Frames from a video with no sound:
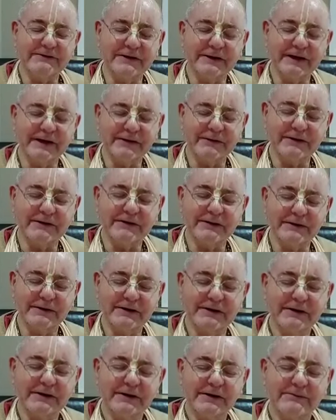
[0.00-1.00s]
together,
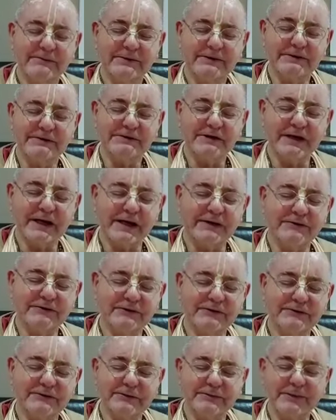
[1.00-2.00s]
but she
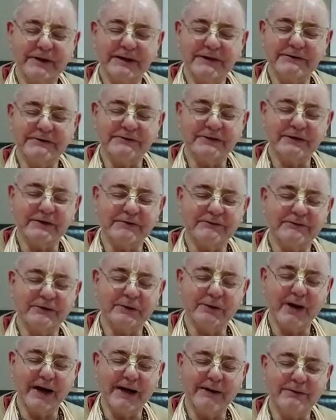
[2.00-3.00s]
anticipates in a
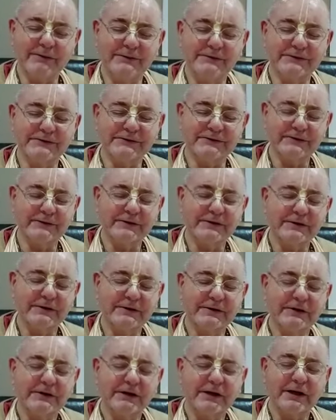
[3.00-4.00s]
few hours
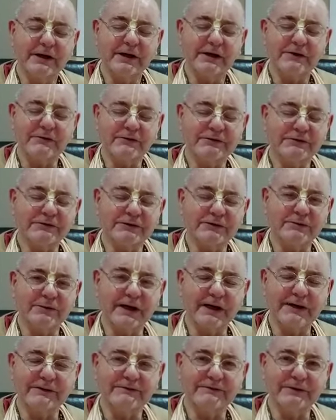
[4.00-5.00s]
Krishna
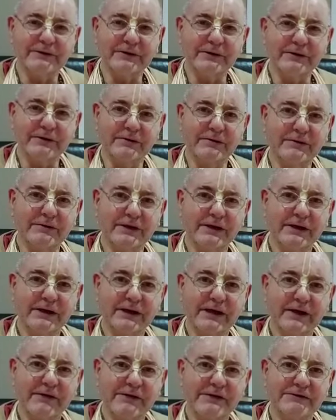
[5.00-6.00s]
will have to go,
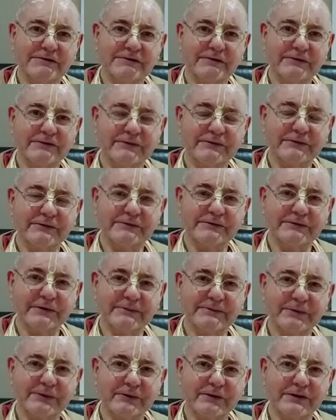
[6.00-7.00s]
and then she feels
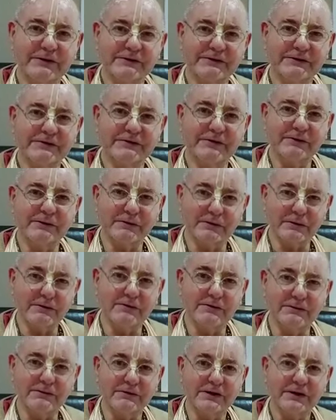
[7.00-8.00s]
separation,
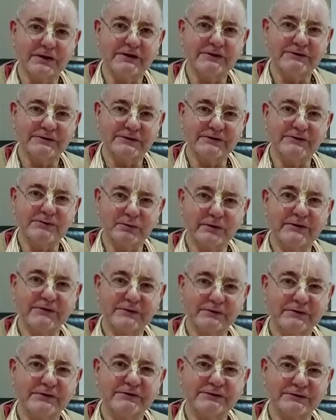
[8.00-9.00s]
although she's with
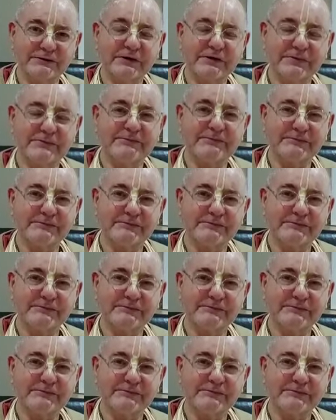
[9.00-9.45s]
Krishna.